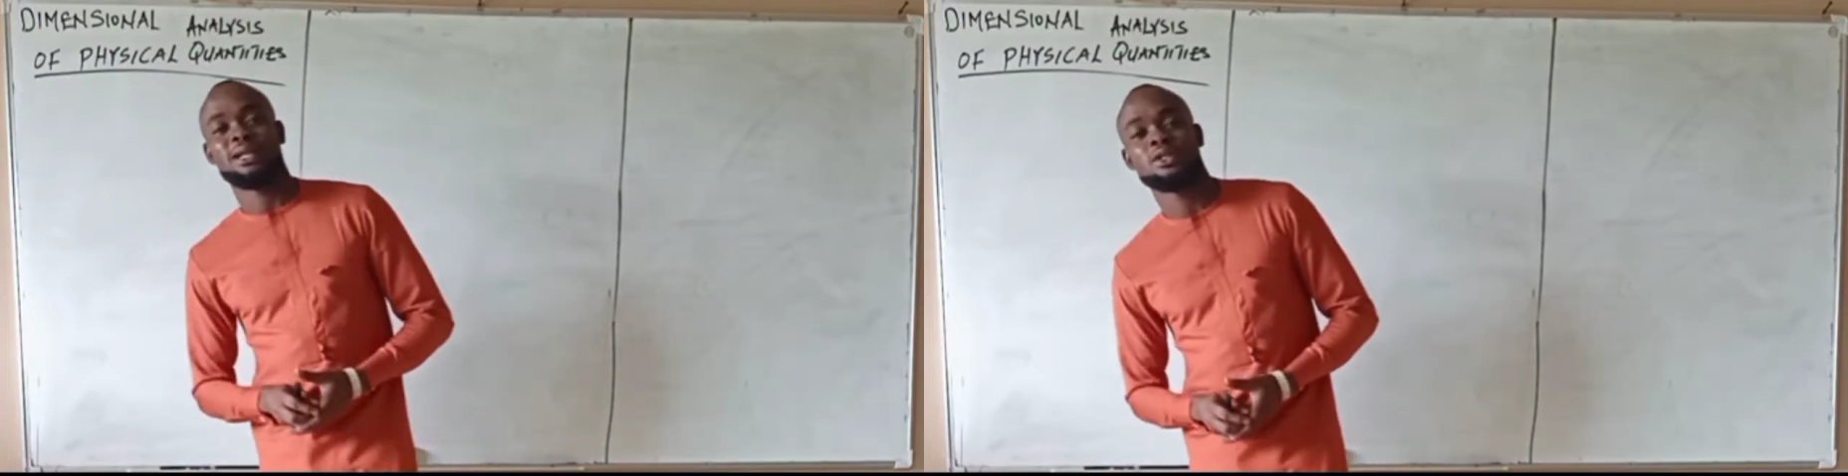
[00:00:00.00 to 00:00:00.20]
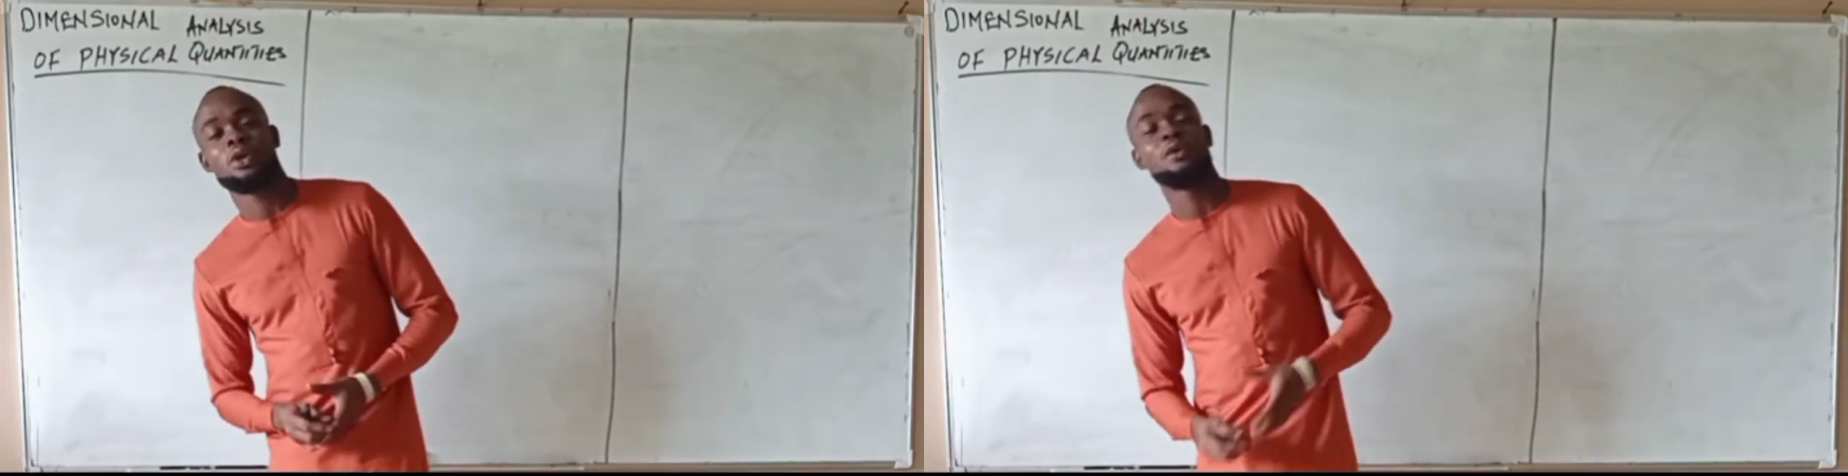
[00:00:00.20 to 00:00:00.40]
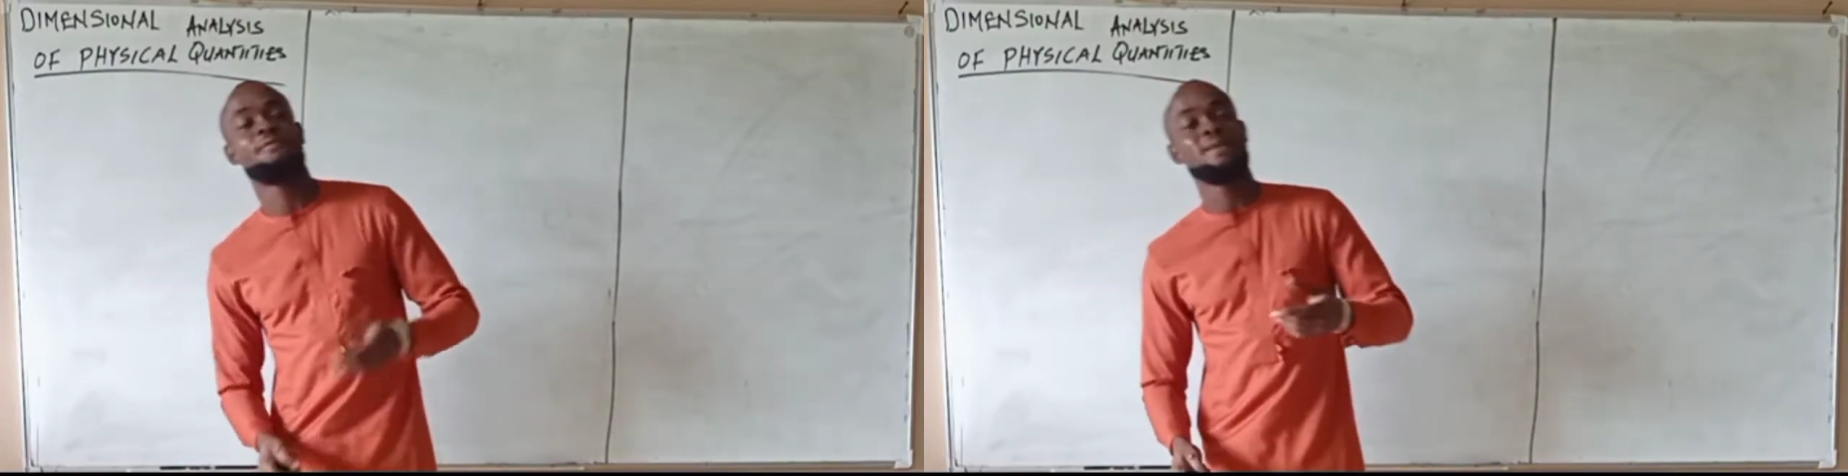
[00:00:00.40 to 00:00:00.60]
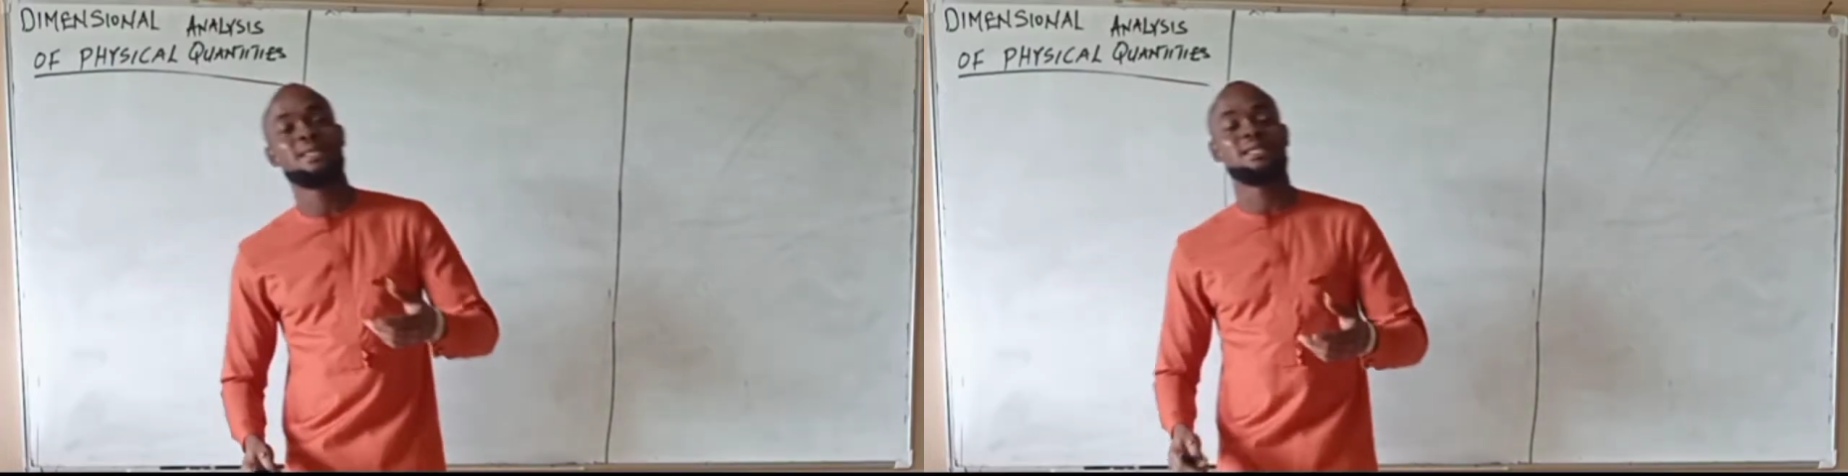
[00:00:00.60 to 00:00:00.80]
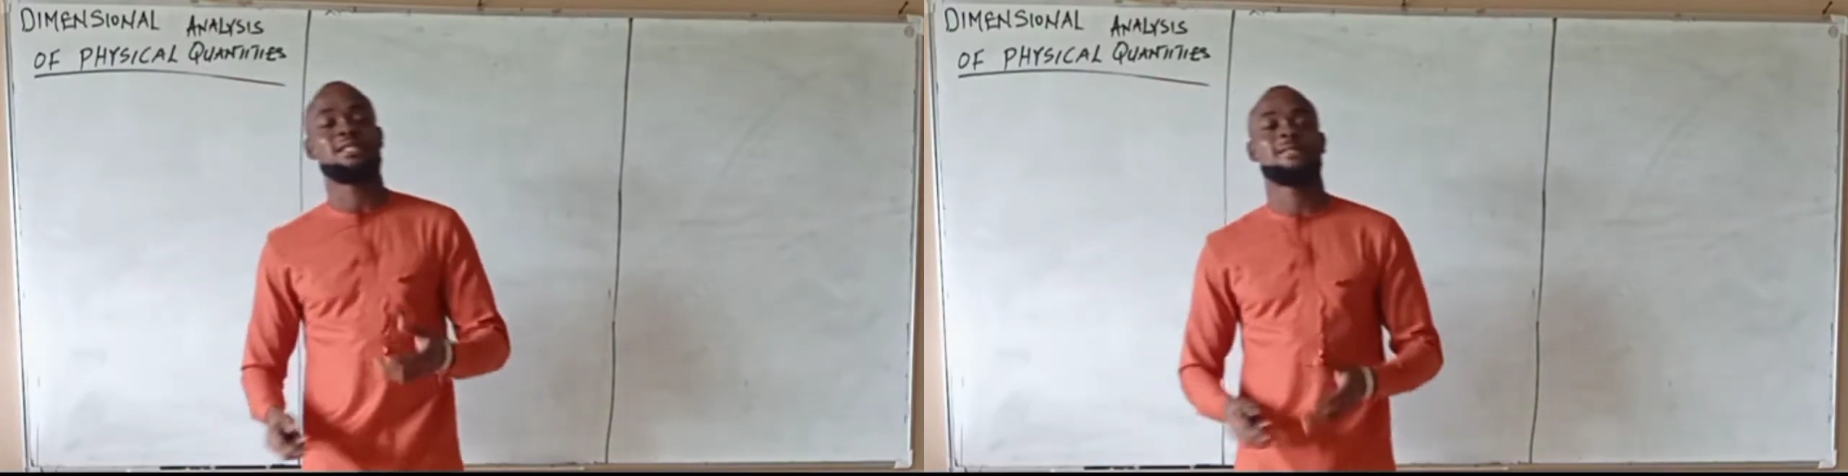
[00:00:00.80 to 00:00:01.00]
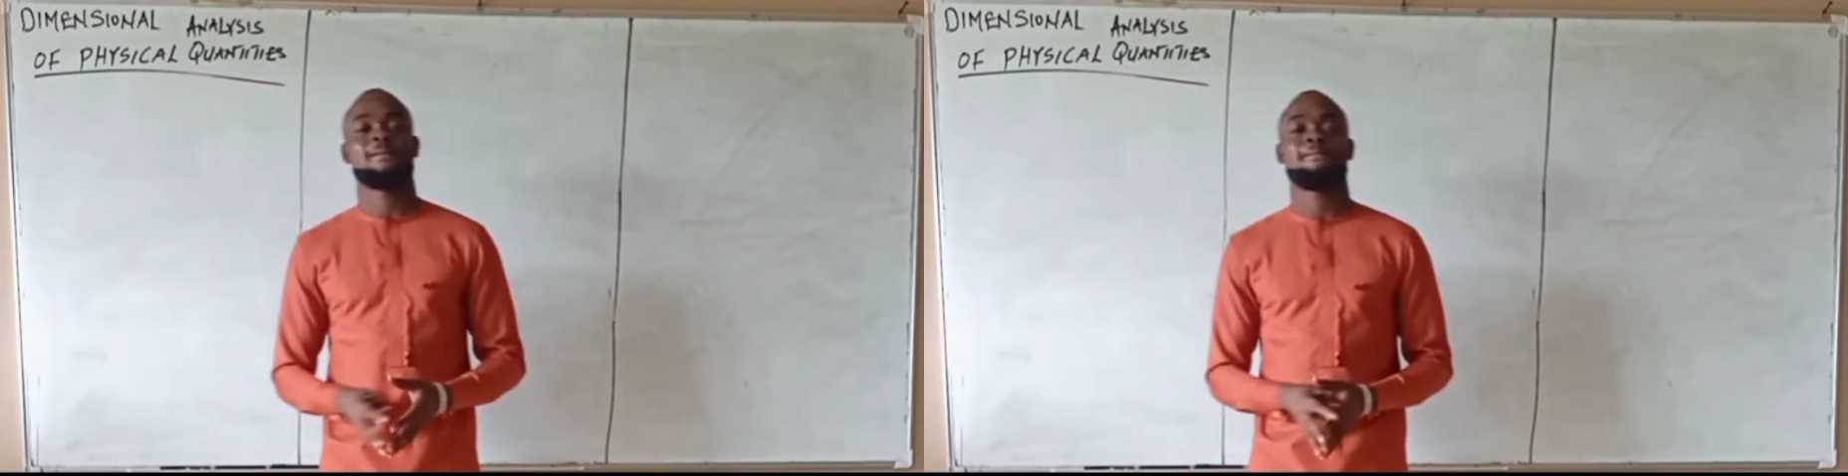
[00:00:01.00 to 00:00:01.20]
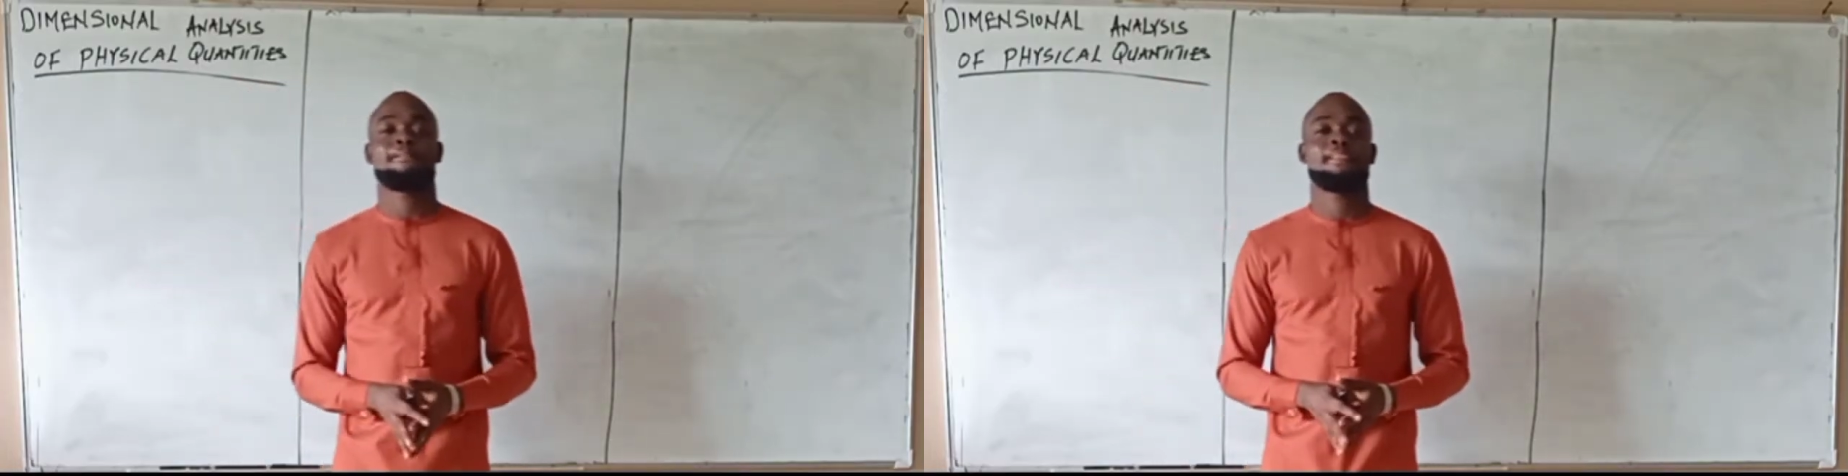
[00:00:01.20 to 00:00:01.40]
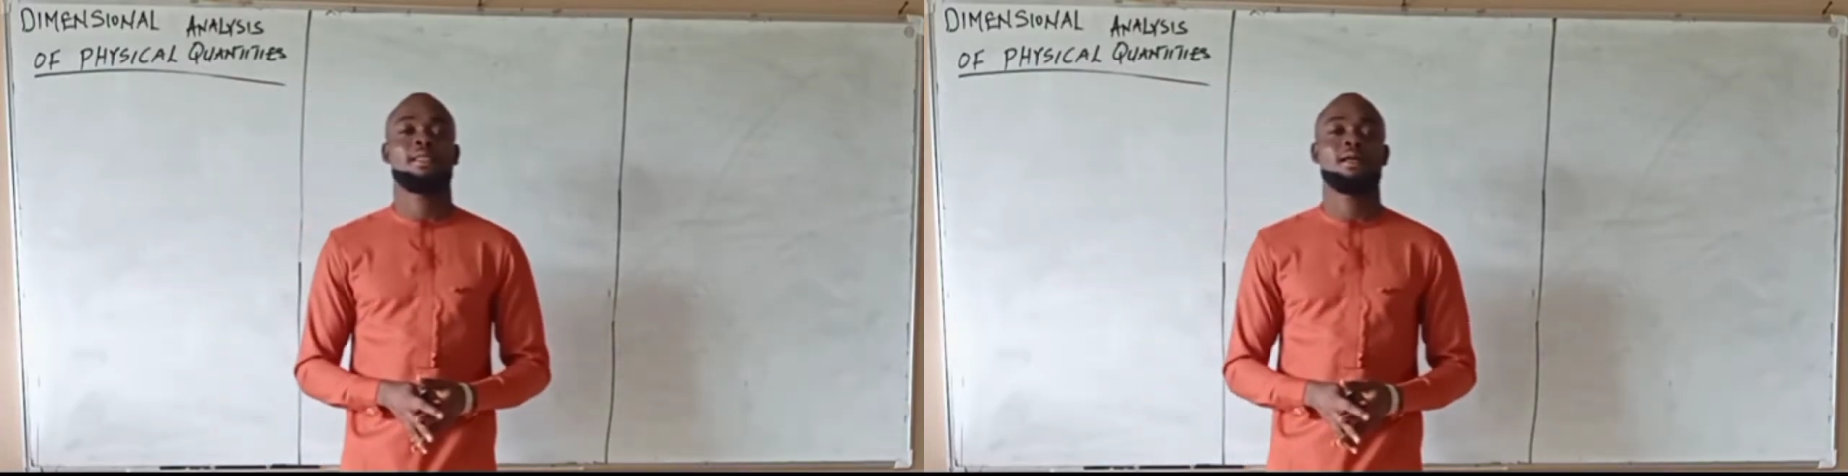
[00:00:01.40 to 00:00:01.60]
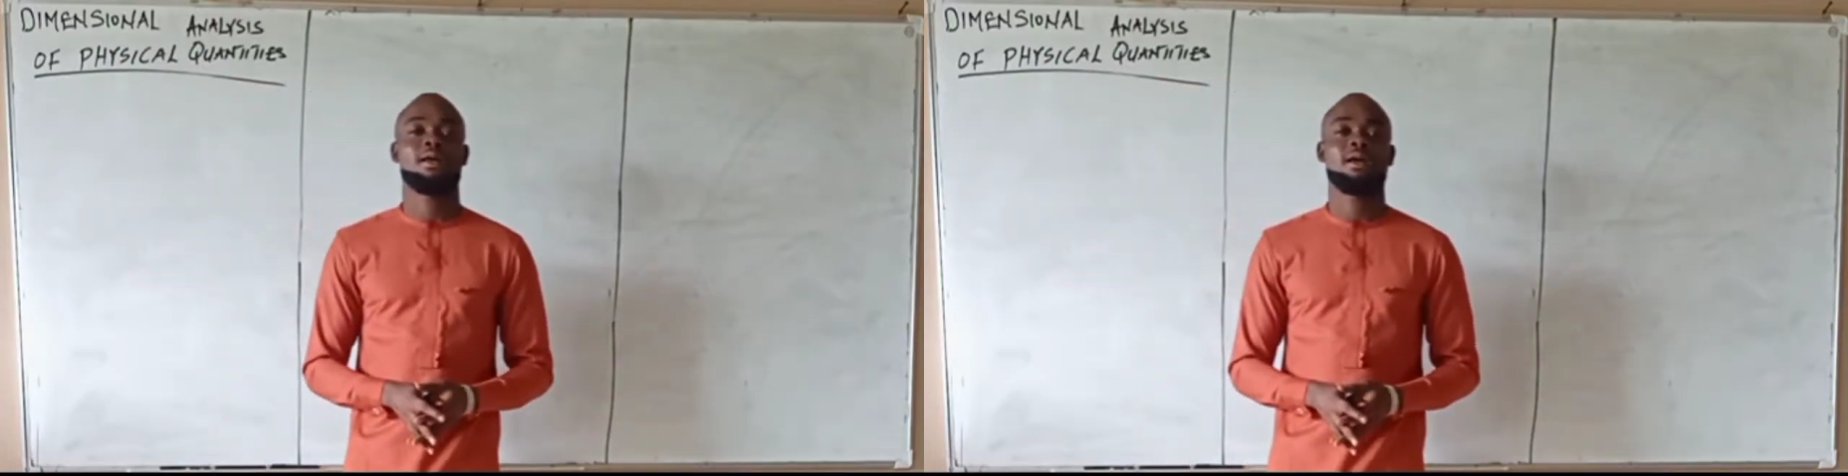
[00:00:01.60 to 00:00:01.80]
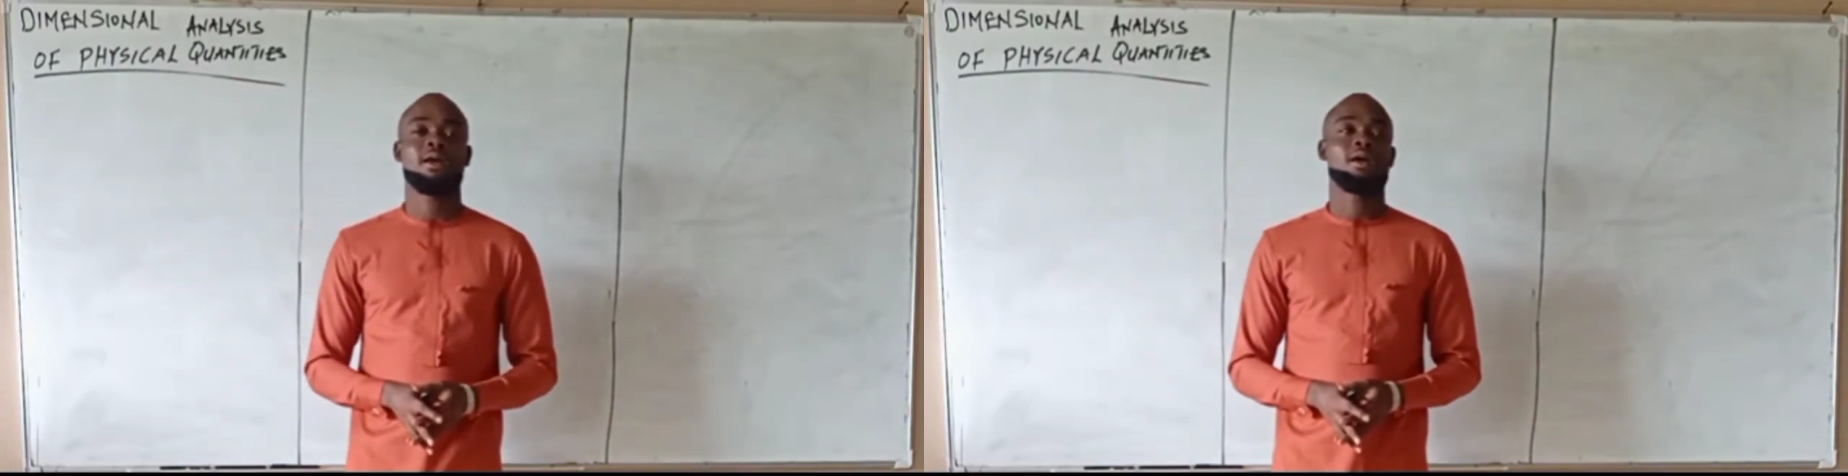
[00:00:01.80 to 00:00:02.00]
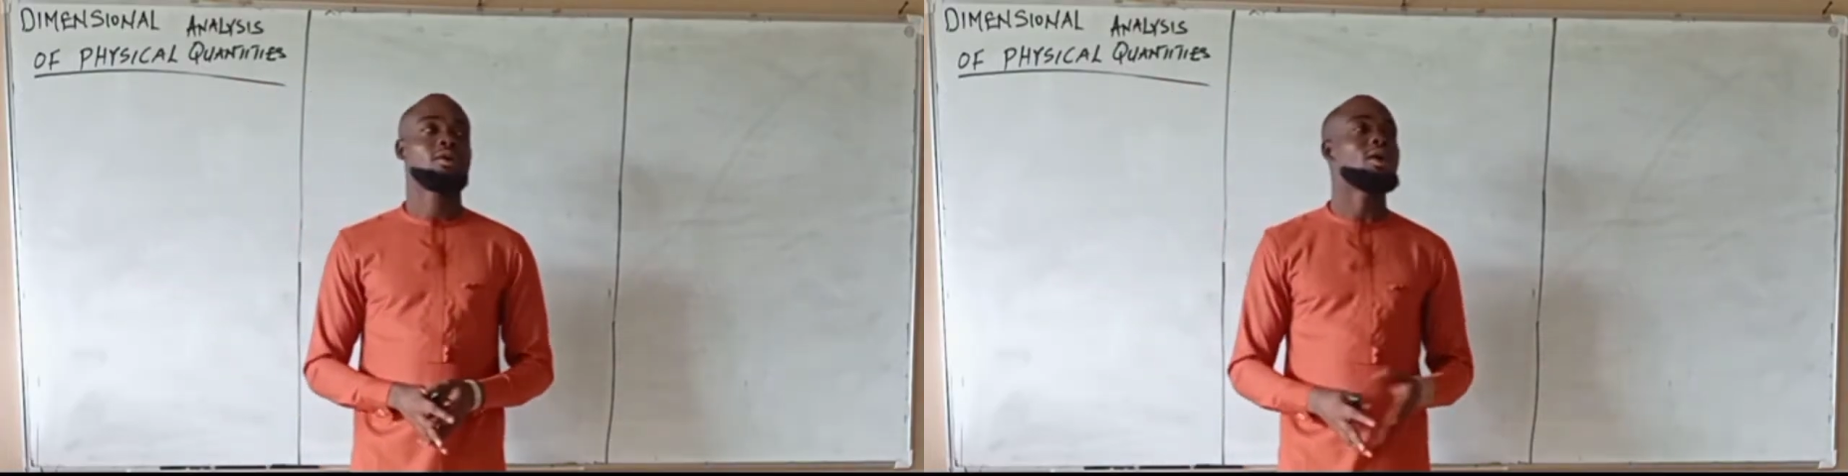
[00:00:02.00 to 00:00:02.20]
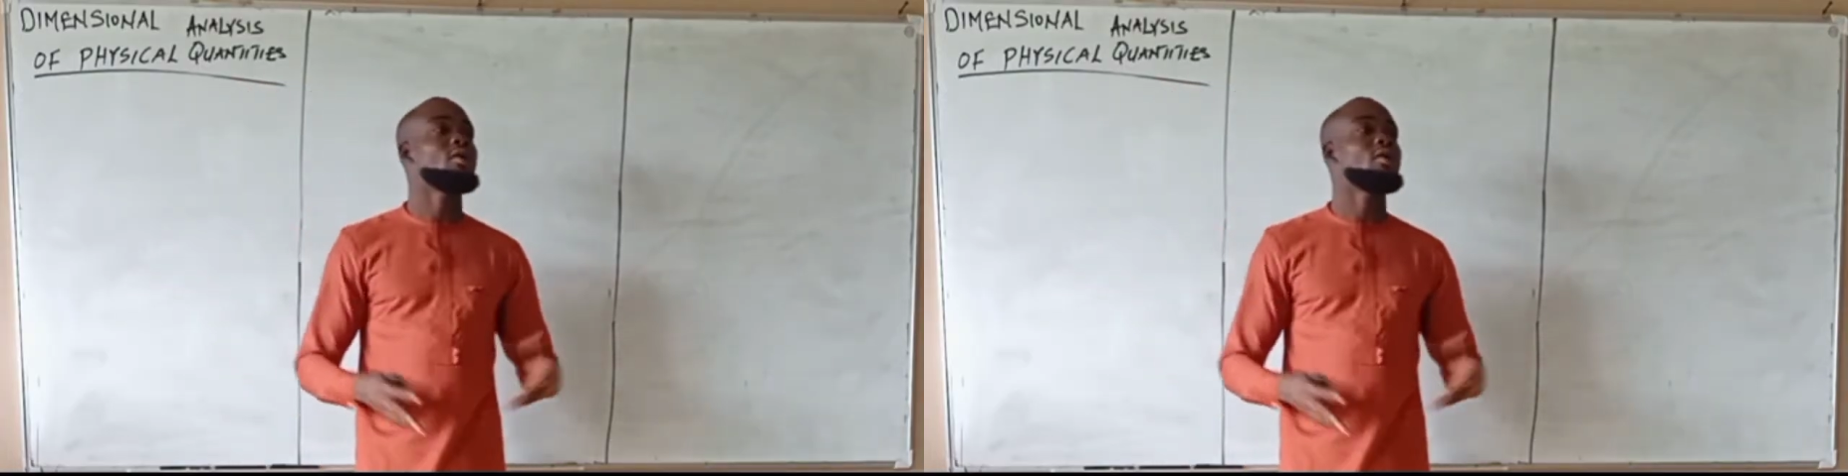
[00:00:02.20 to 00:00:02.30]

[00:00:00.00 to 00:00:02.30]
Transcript: It's called physics. You